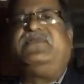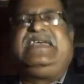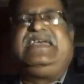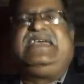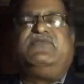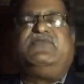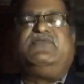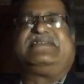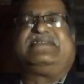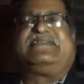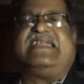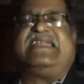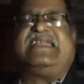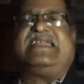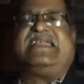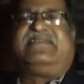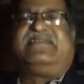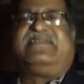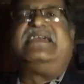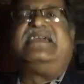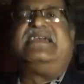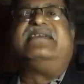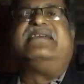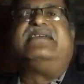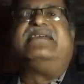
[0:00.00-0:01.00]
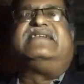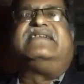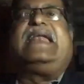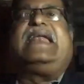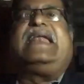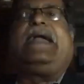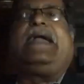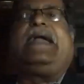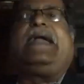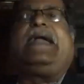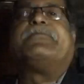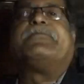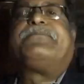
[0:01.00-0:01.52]
he was arrested in
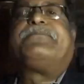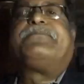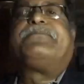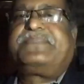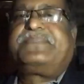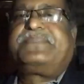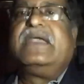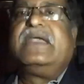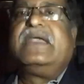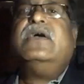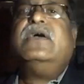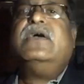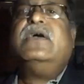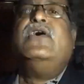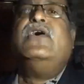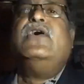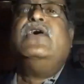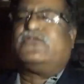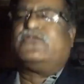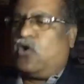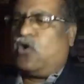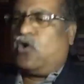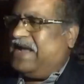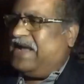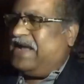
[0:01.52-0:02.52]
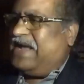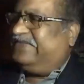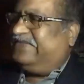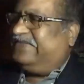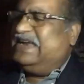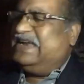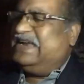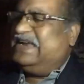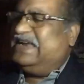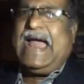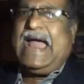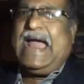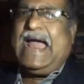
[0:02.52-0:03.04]
Chennai. So by
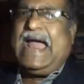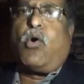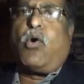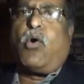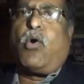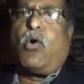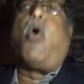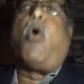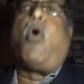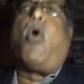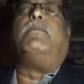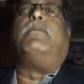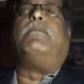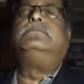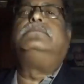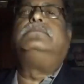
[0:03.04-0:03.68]
sitting at home,